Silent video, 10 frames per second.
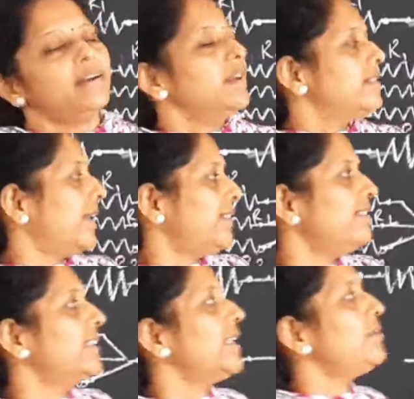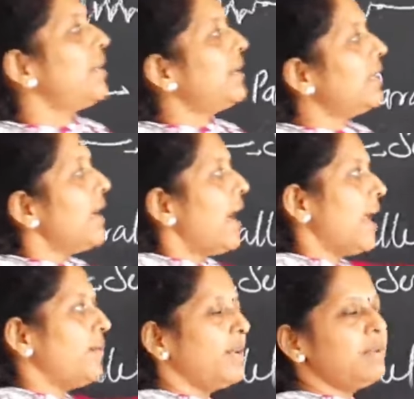that is nothing but
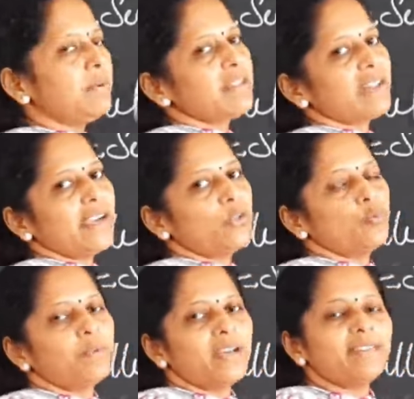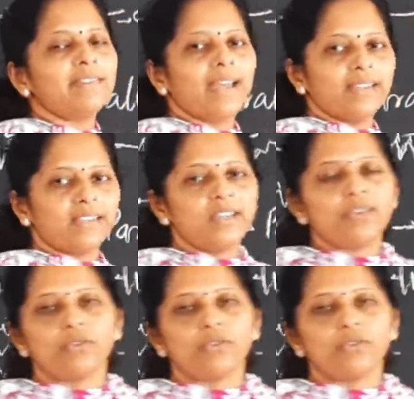I1 plus I2 plus I3.